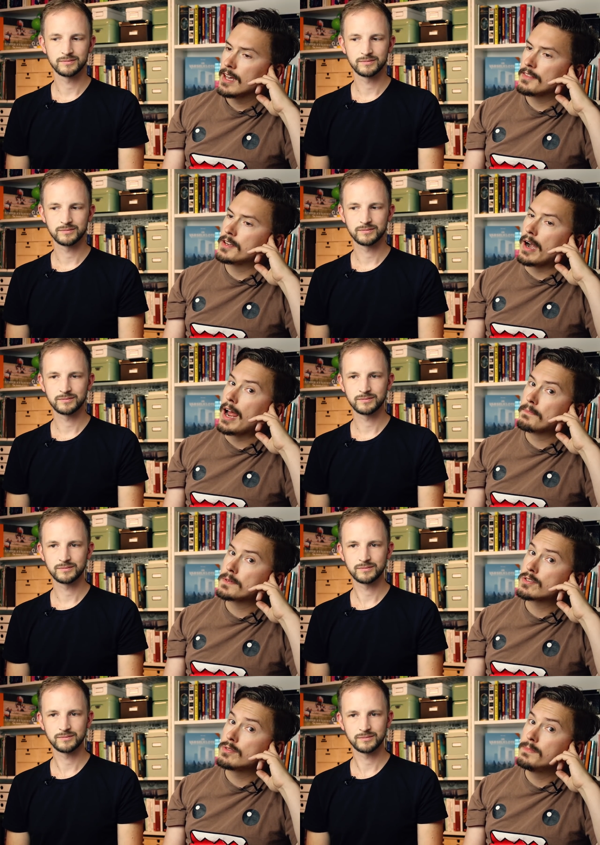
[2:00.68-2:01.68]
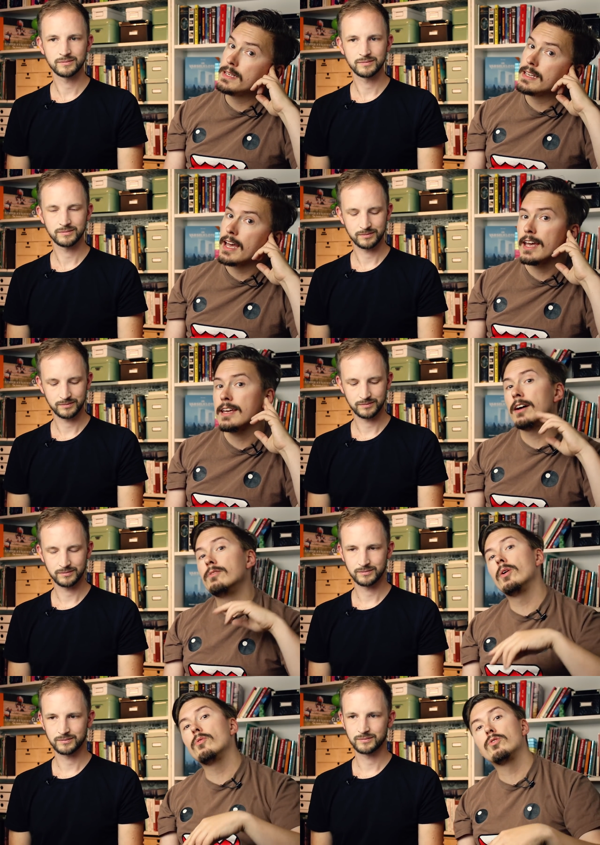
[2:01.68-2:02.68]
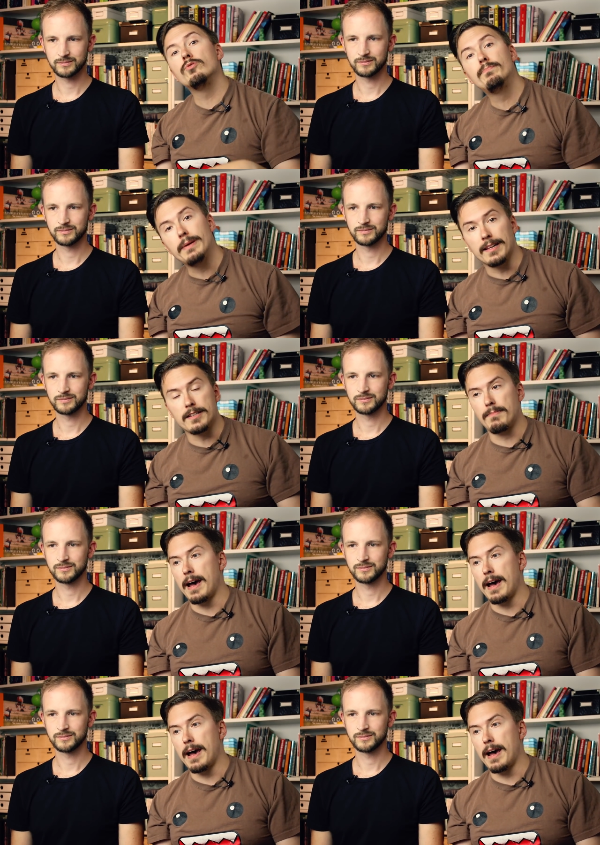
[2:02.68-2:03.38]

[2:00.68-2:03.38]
Speaker 1: uh, there happens to be a Heroku build